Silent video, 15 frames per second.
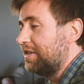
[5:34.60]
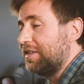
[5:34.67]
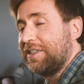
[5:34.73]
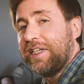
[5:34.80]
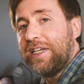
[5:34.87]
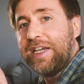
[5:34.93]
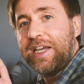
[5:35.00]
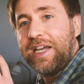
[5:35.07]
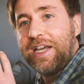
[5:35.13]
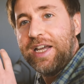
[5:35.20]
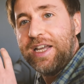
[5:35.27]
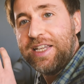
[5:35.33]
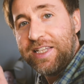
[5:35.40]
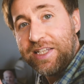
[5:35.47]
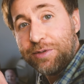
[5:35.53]
is
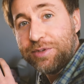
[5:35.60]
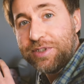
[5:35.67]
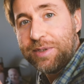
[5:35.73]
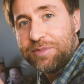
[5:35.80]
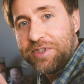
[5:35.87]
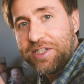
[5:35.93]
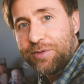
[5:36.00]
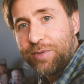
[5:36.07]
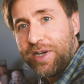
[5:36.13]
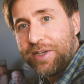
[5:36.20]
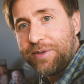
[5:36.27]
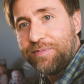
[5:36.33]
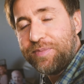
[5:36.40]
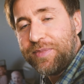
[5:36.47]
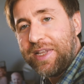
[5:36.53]
E equals mc squared,
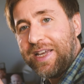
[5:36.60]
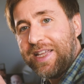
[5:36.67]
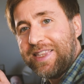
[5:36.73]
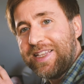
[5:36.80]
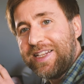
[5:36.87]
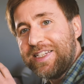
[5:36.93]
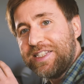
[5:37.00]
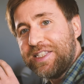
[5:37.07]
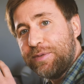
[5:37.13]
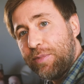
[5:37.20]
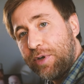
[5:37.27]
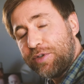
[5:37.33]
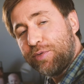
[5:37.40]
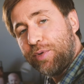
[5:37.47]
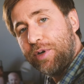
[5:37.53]
and that is the most
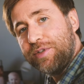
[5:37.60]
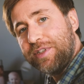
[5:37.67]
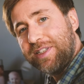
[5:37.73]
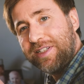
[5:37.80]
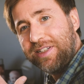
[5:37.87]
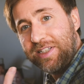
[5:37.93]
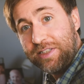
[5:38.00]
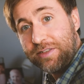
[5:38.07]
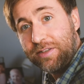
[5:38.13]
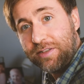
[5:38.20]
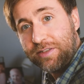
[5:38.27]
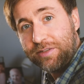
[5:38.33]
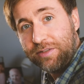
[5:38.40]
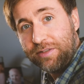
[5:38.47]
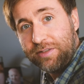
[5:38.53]
quoted and least
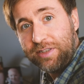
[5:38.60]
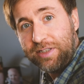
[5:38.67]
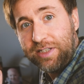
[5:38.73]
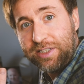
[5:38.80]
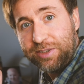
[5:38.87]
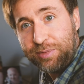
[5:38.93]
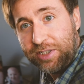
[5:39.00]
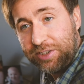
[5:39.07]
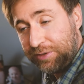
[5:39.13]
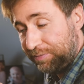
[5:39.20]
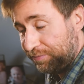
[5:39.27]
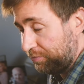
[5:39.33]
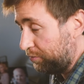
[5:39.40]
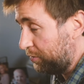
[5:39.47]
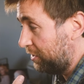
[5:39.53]
understood expression,
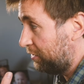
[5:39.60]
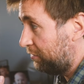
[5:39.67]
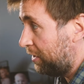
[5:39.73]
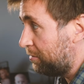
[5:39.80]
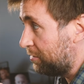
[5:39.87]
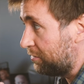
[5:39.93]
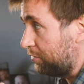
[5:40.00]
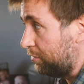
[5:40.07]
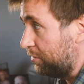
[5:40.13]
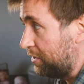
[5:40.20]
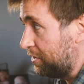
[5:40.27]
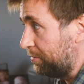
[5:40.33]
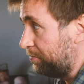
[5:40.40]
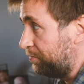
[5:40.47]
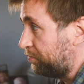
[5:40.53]
but it's famous for a reason
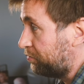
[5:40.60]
